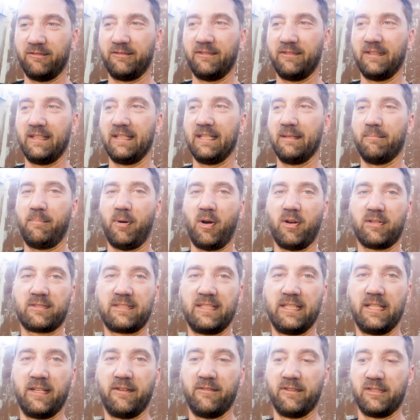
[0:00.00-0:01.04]
of
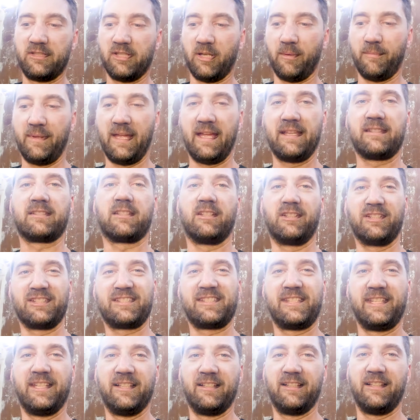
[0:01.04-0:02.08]
epoxy over the top. That's going to
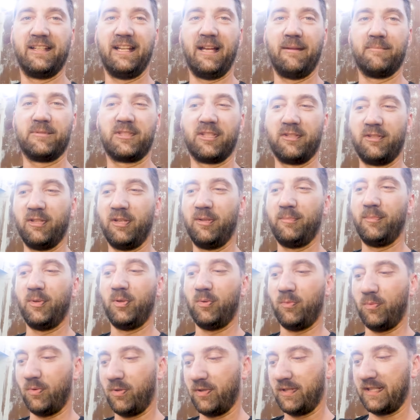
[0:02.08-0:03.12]
seal it up, so no
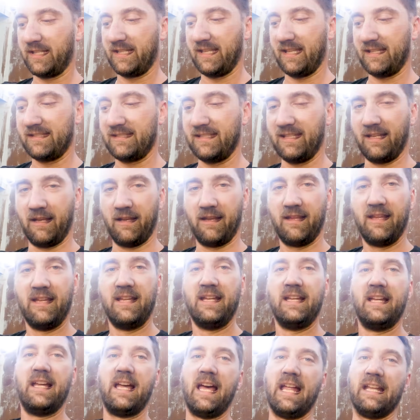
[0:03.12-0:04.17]
more water gets in.
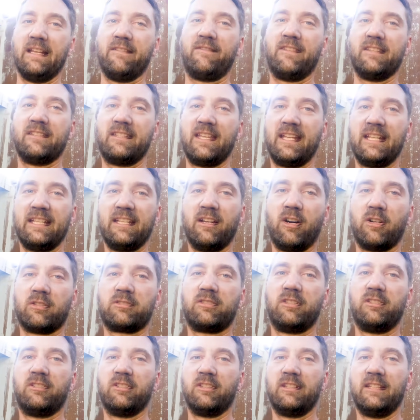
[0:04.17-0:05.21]
And if there's any
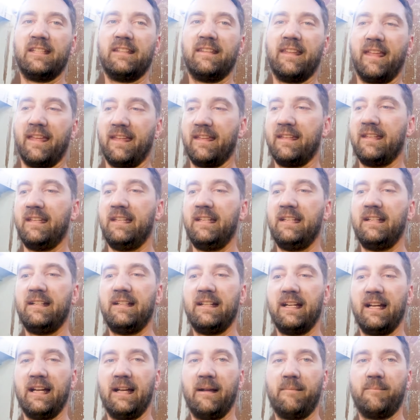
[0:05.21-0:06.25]
oxygen in there,
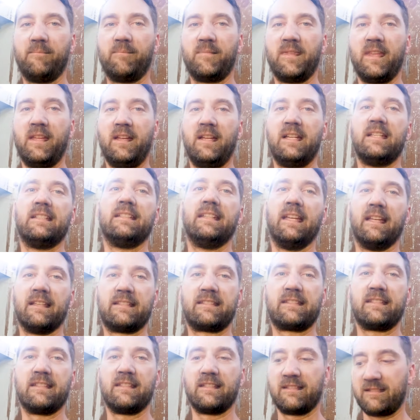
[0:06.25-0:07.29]

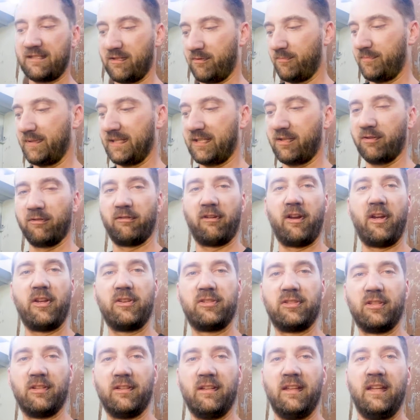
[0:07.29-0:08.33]
yes, there'll be
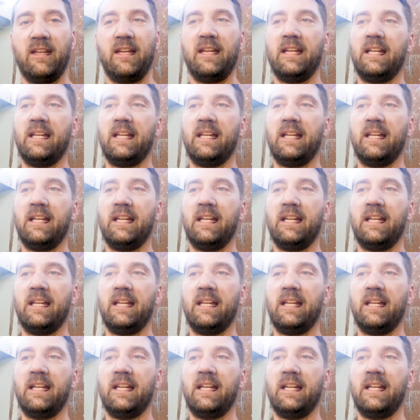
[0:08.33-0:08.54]
corrosion,